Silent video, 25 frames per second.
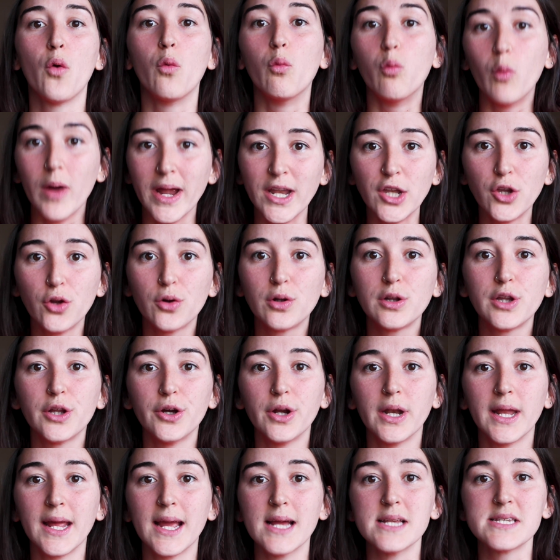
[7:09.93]
when you're
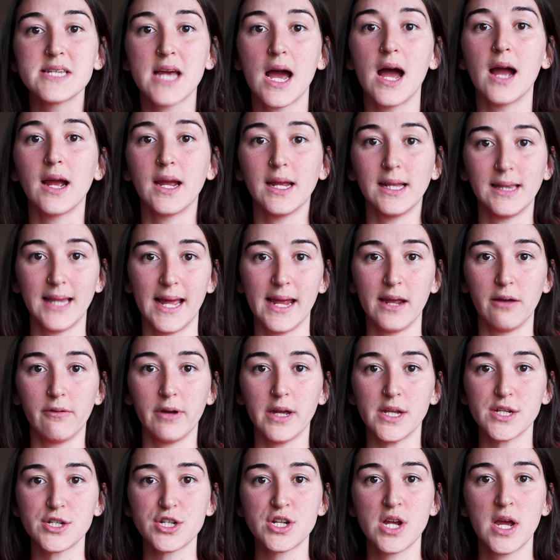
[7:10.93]
learning a target
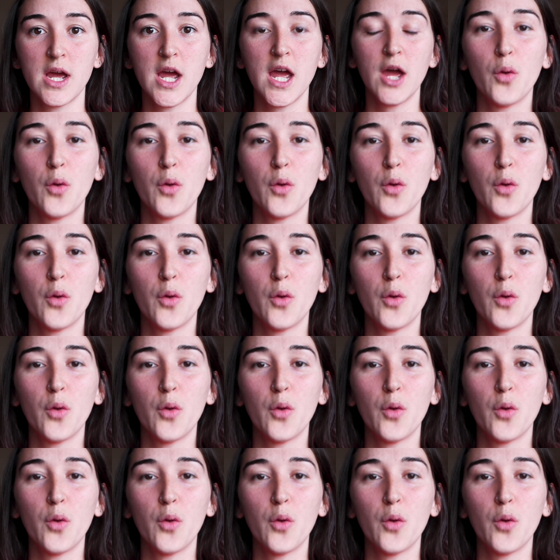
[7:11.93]
language.